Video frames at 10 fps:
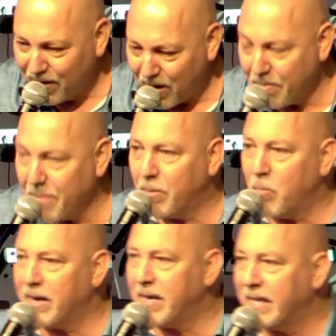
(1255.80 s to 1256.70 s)
I remember
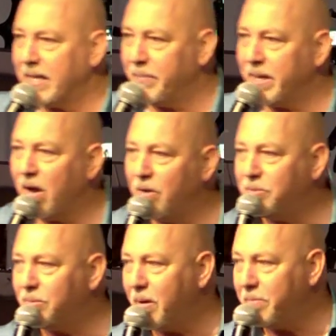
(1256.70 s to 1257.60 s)
one day coming home
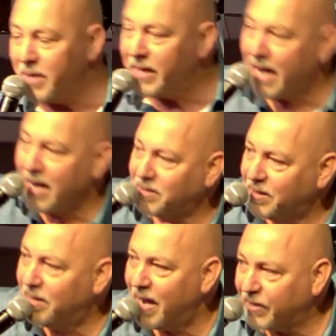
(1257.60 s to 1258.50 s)
to my big house
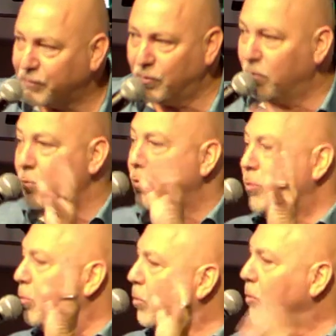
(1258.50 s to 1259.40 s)
in Nashville.
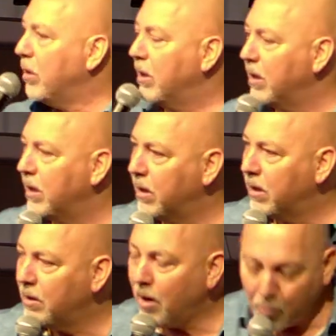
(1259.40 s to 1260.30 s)
Ooh,
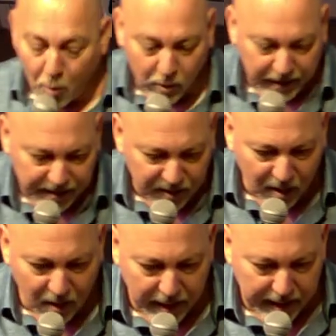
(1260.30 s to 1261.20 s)
I walked
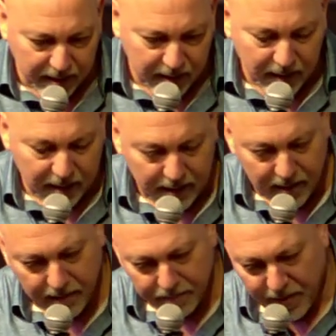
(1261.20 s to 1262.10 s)
inside
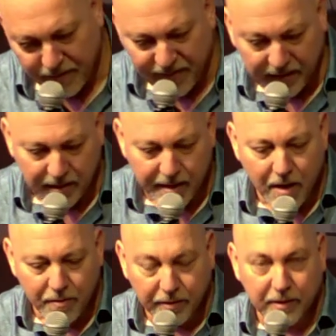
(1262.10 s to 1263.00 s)
and I found the
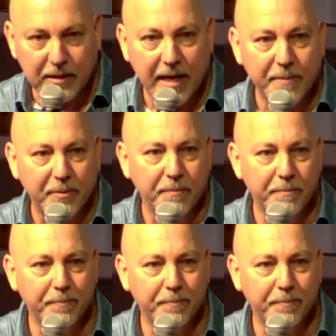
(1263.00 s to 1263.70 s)
note on the table